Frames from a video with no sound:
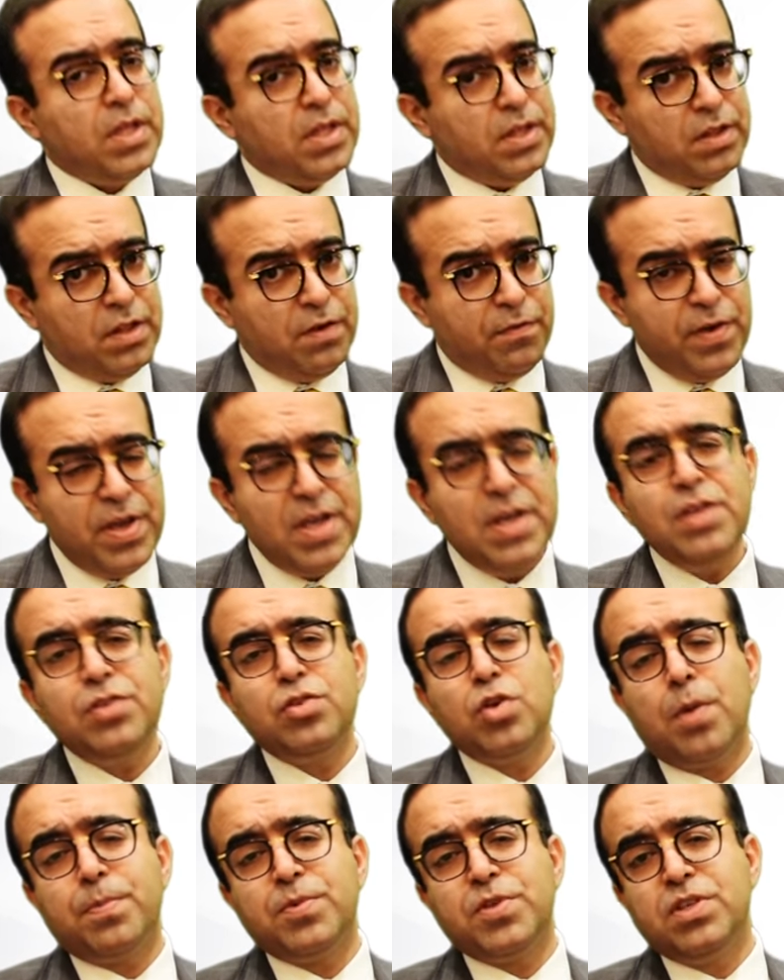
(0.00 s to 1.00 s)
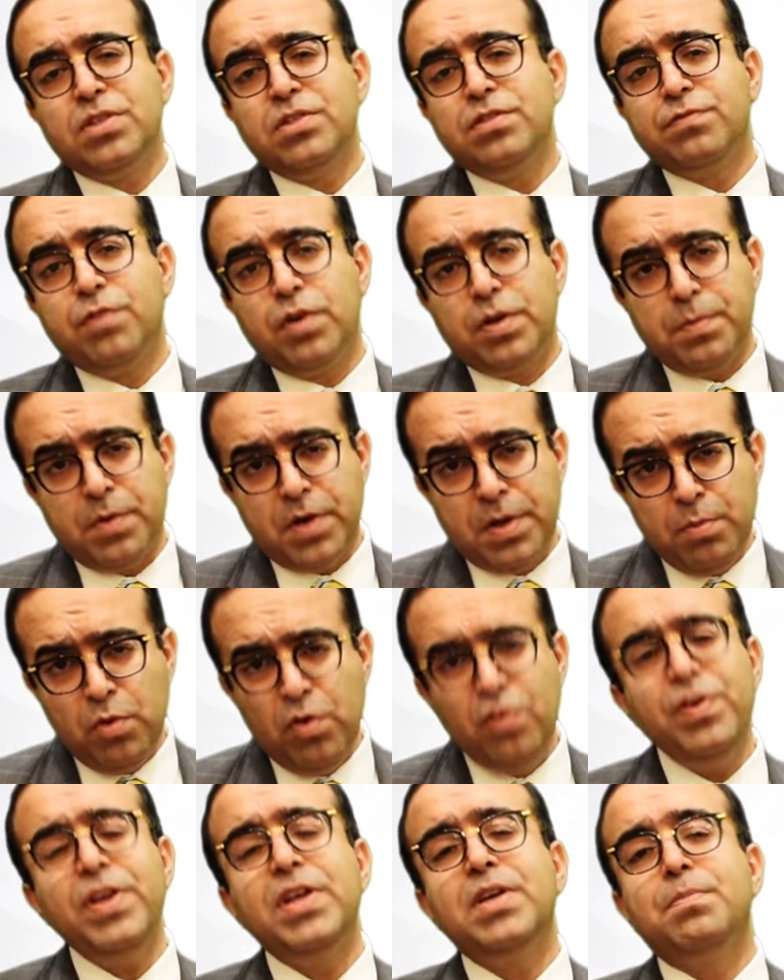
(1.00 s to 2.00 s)
The various options for
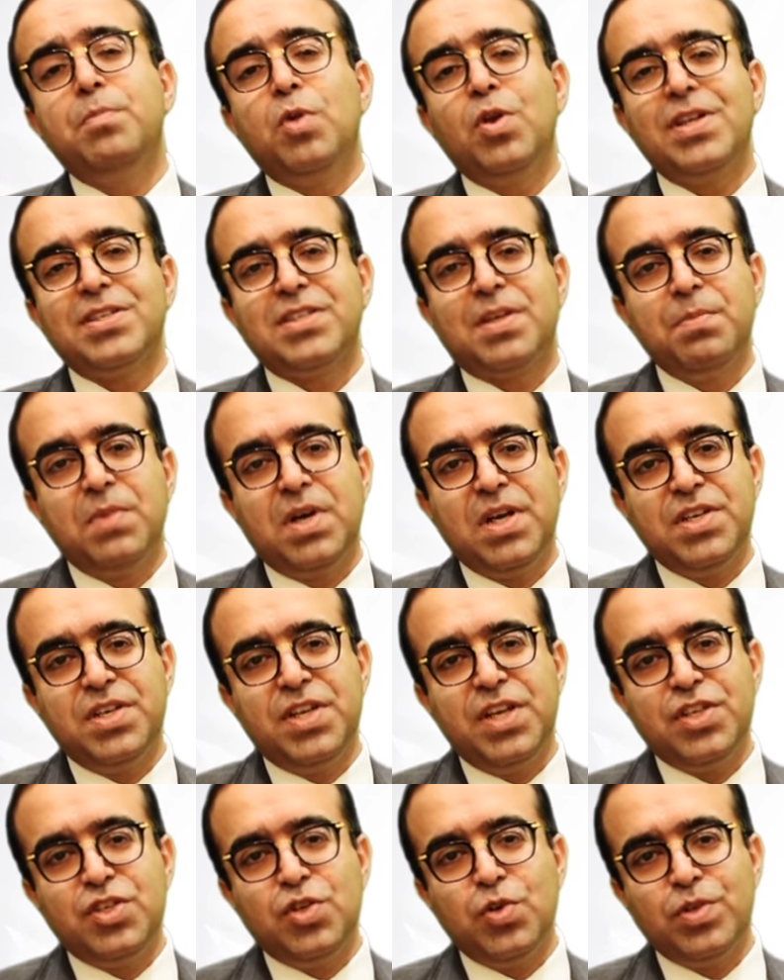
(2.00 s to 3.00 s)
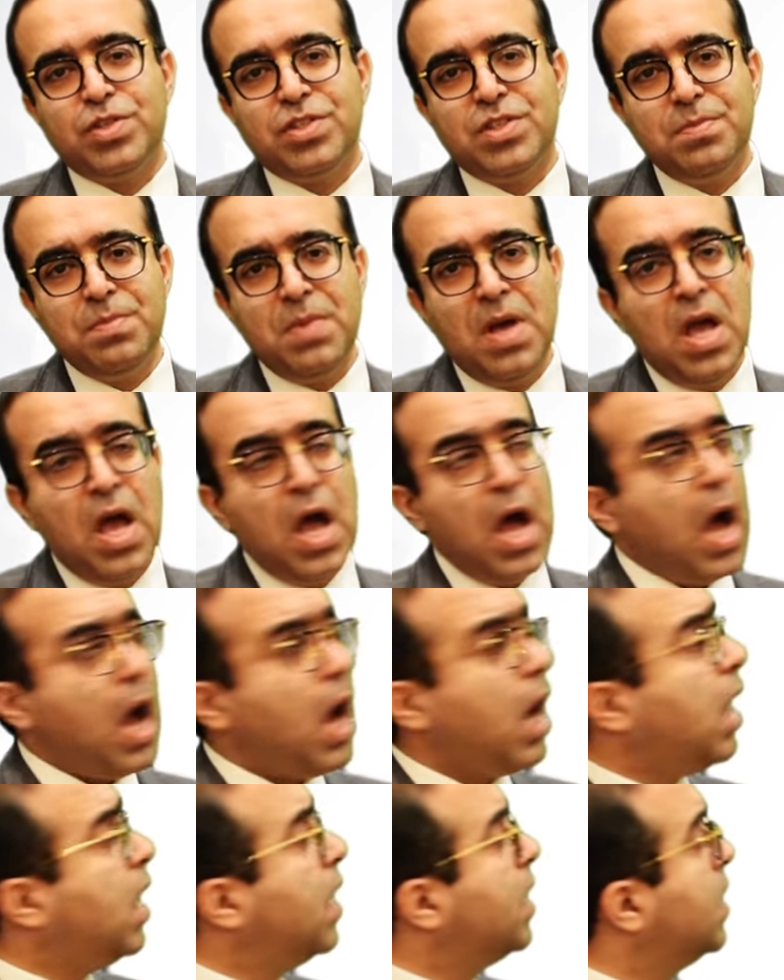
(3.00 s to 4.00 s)
removing molluscum contagiosum
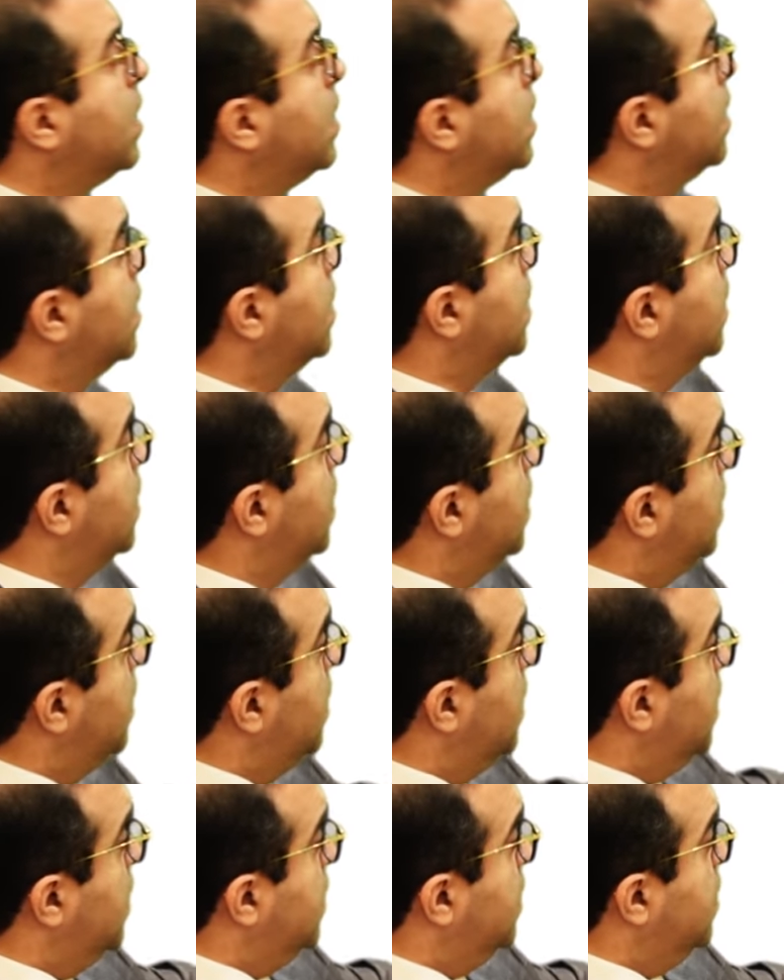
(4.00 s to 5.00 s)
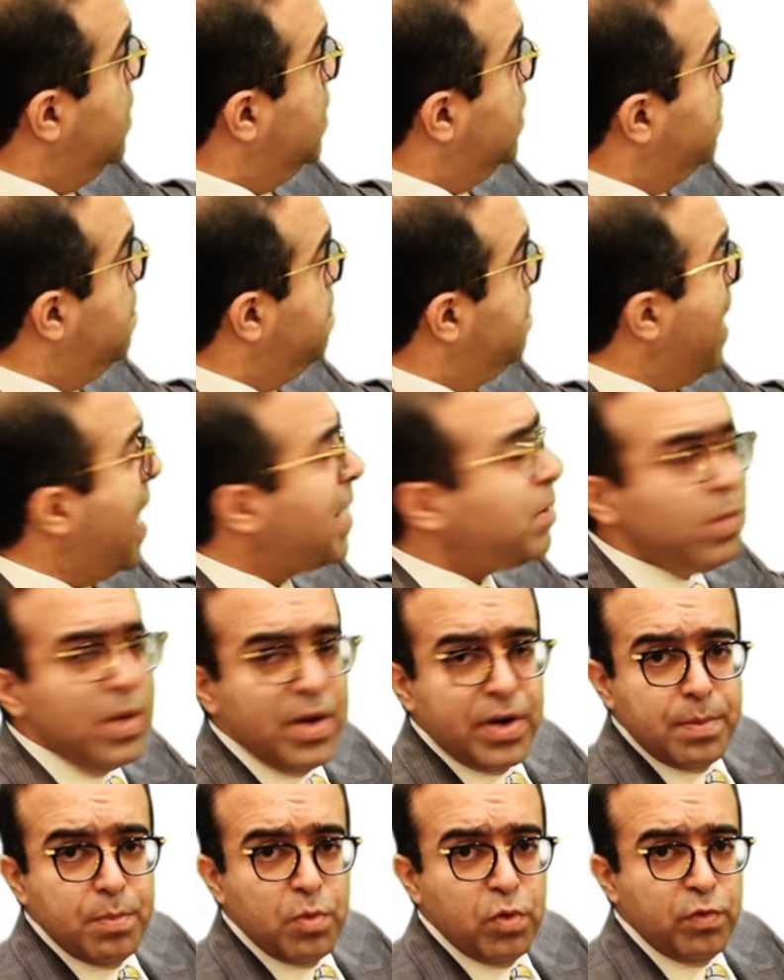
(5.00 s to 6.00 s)
are
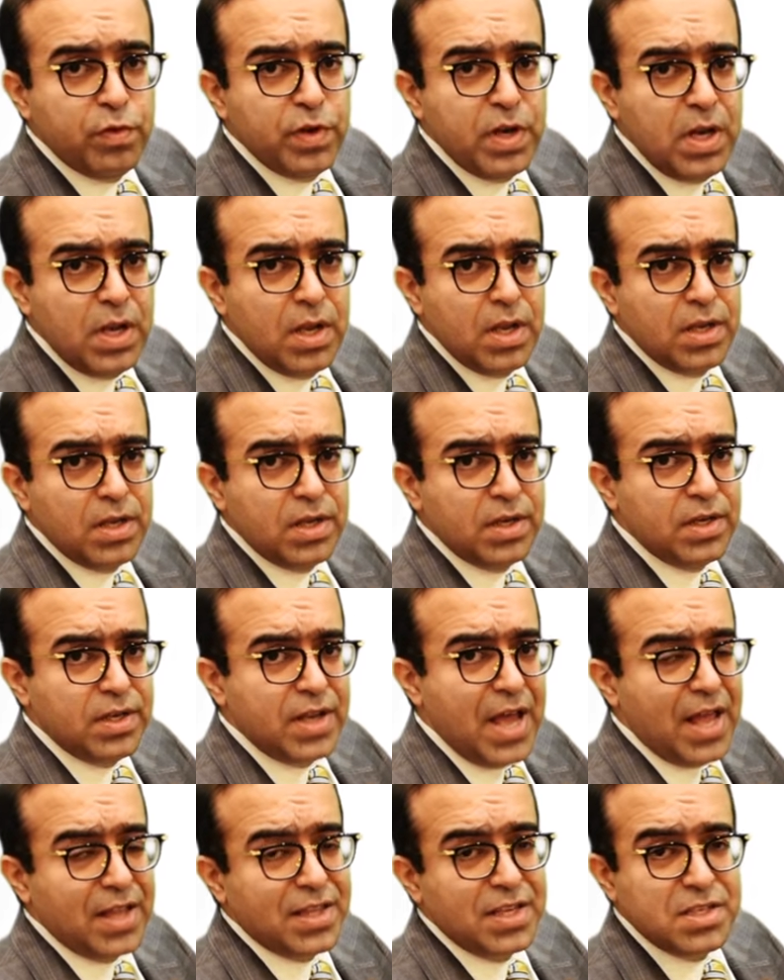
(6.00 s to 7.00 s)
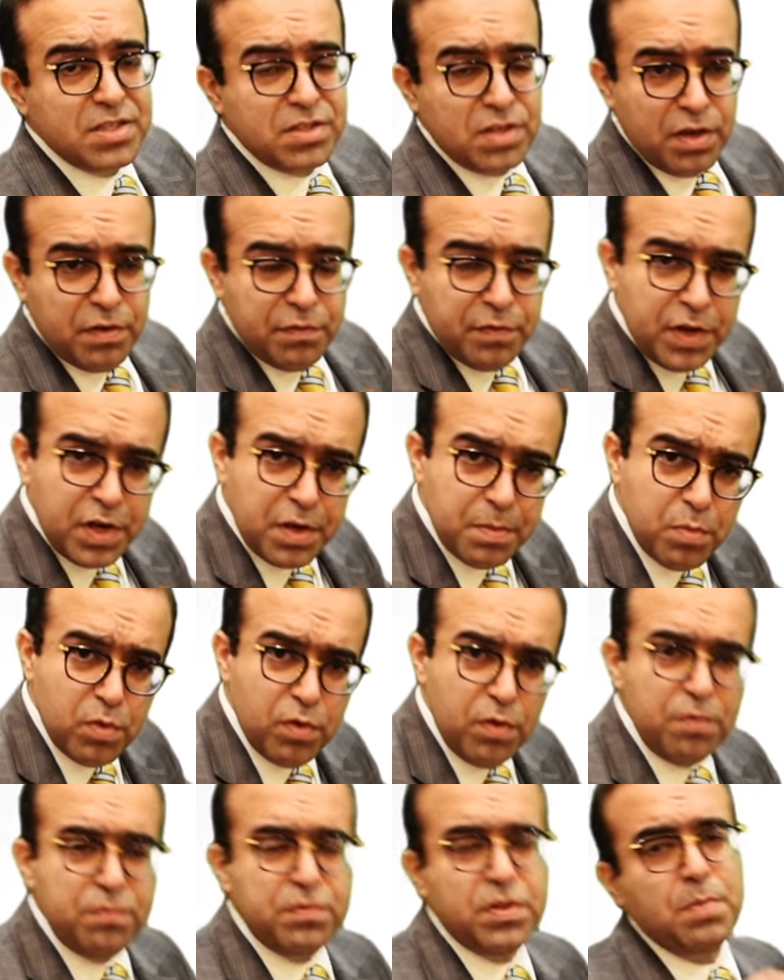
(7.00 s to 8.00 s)
manual removal, that is, we
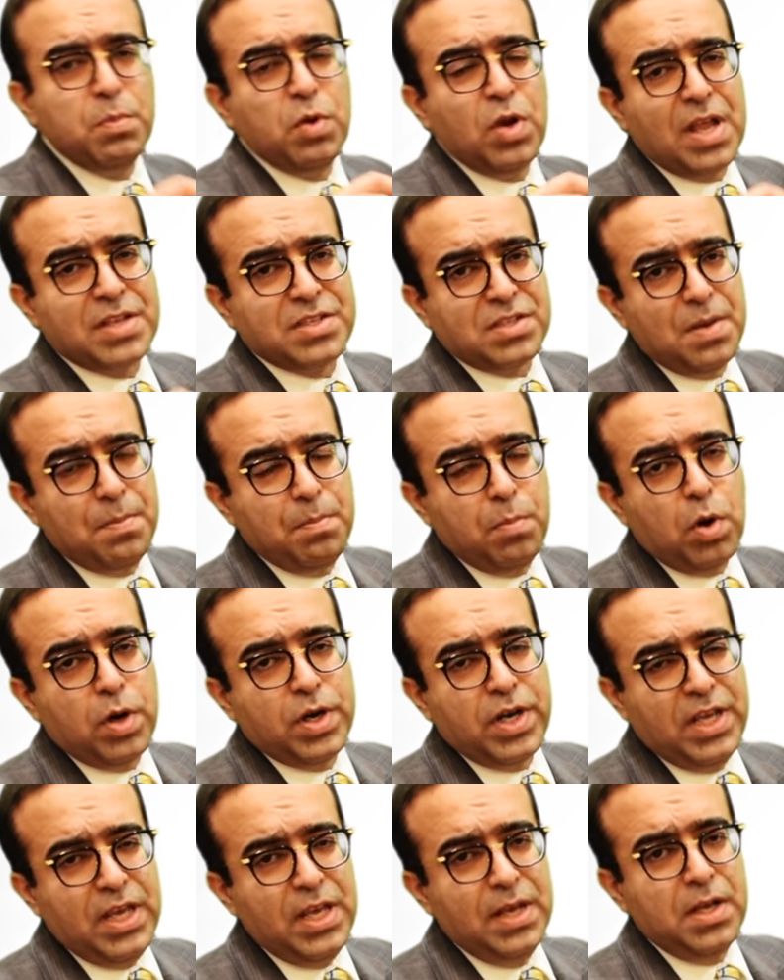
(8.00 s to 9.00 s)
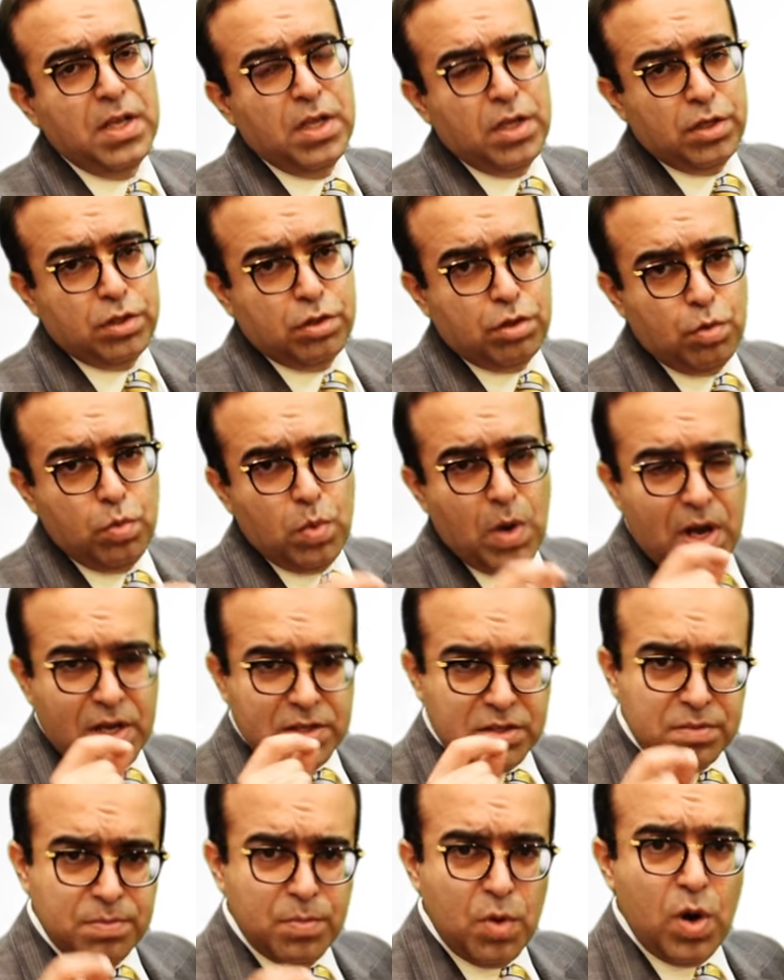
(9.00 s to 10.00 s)
remove the molluscum body through a
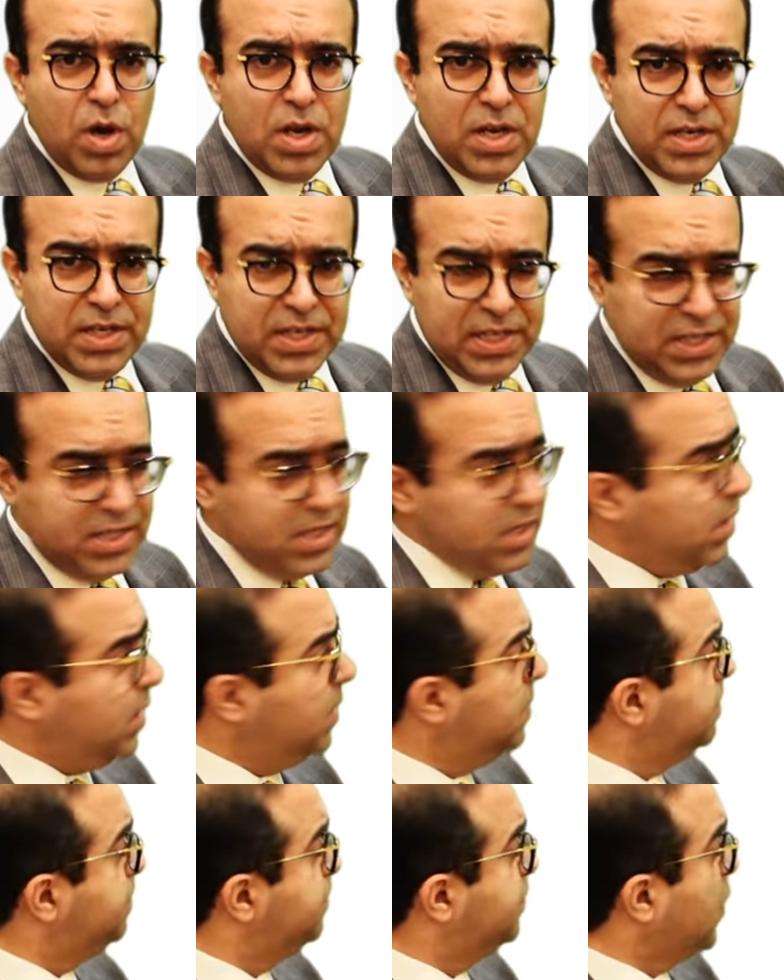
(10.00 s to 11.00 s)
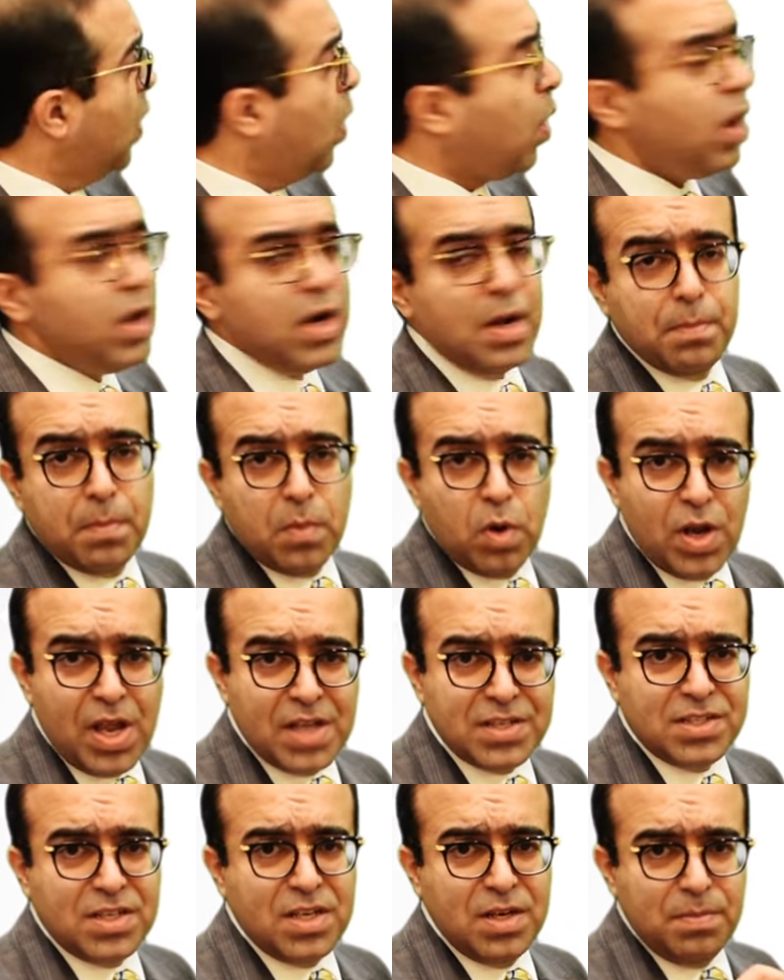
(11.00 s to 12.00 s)
small needle or a
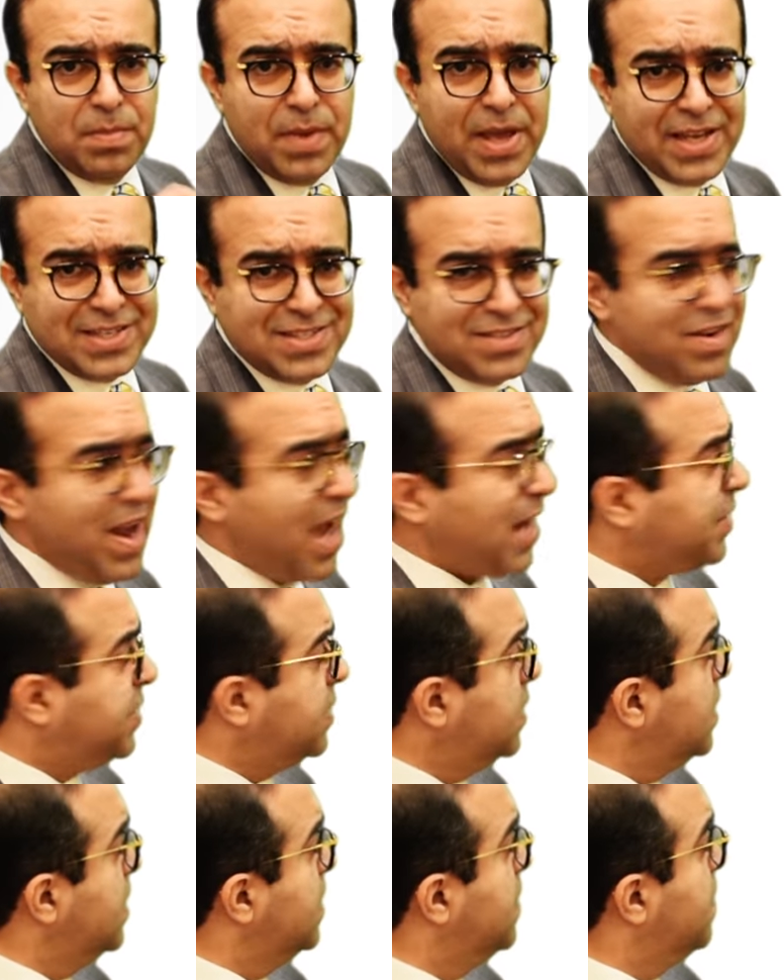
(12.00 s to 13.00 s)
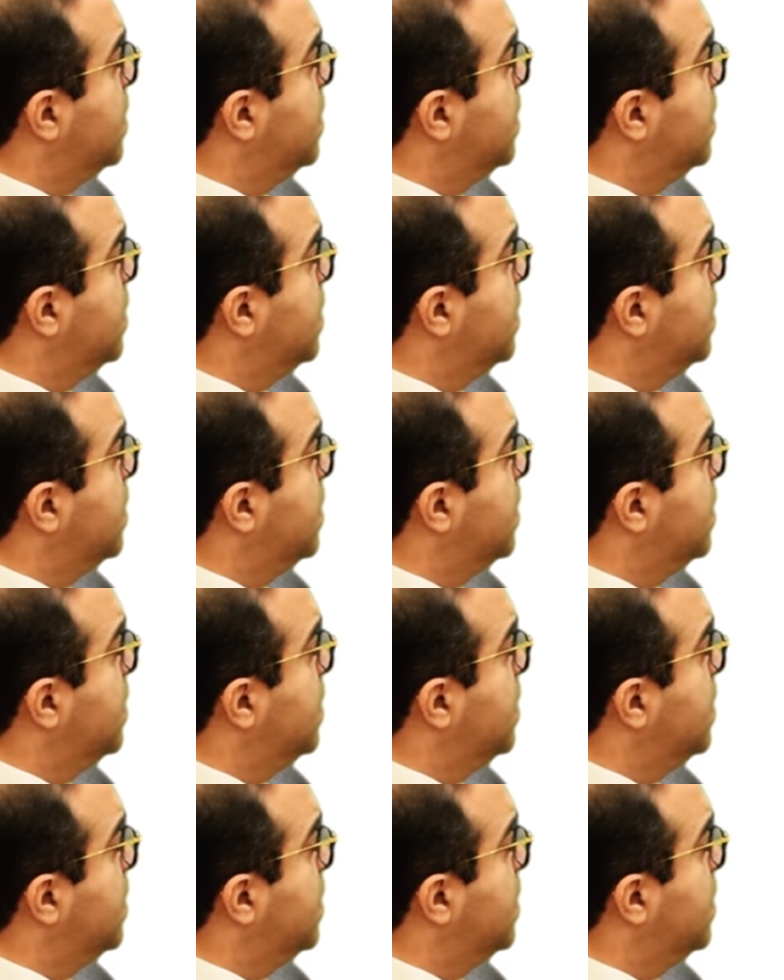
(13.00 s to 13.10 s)
molluscum extractor.